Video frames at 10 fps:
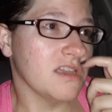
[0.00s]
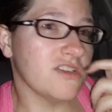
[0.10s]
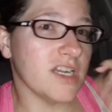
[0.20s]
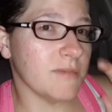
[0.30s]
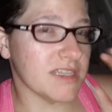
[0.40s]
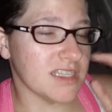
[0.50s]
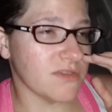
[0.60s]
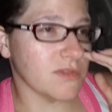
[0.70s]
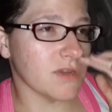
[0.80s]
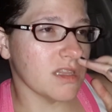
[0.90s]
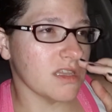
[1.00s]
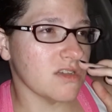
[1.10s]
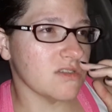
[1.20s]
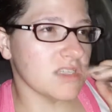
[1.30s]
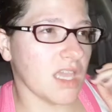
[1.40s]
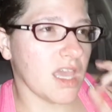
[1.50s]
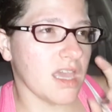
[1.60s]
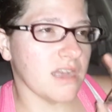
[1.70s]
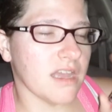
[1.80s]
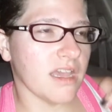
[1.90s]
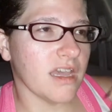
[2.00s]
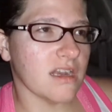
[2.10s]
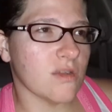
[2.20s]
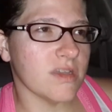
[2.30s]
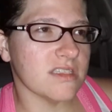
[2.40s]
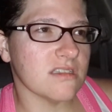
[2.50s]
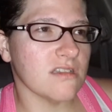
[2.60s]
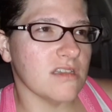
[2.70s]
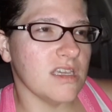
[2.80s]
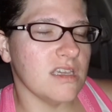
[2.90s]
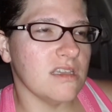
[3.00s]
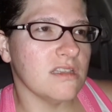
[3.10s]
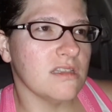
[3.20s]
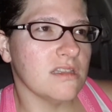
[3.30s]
Treated myself with one of those, and I had a quest cookie